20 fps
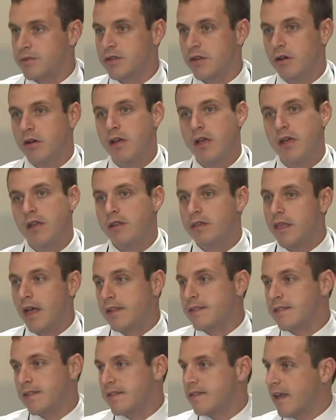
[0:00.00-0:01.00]
So
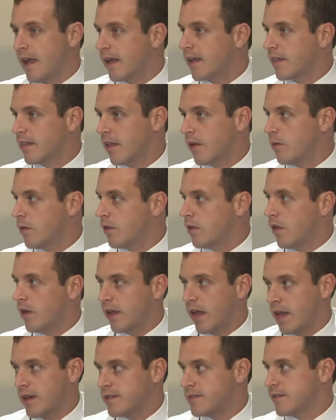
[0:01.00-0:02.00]
that's the second thing we
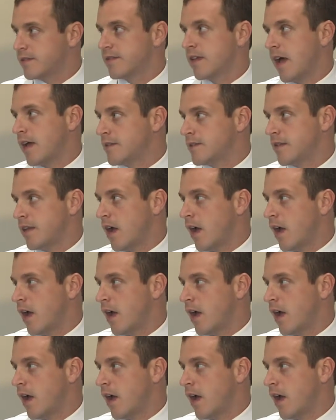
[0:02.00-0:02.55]
look at is the size of the